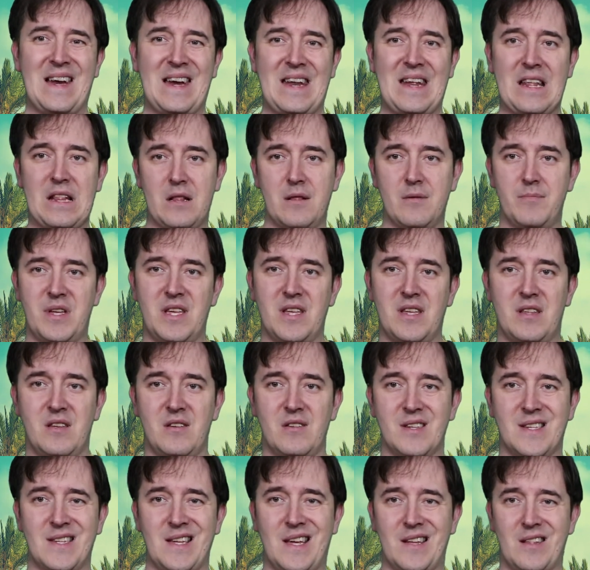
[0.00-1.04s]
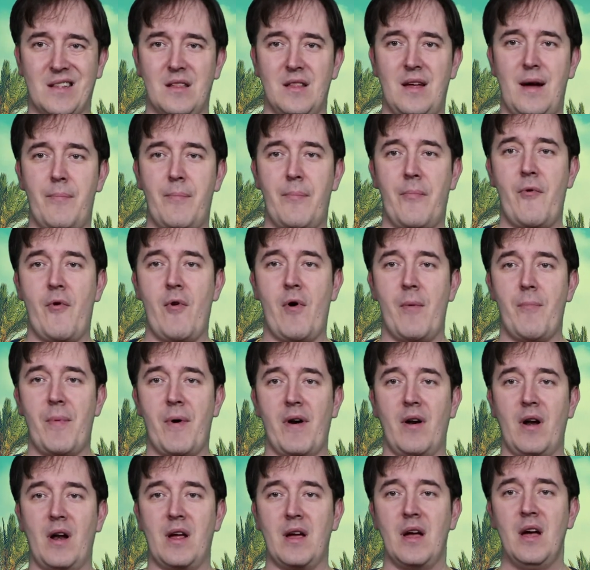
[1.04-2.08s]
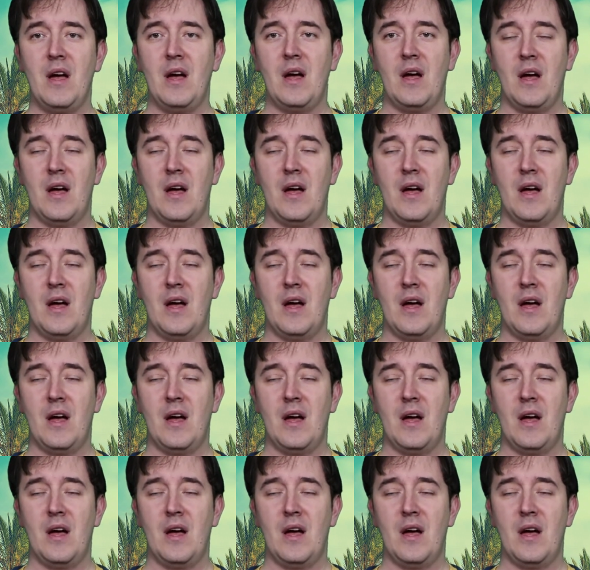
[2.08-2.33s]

little bit, you settle up properly,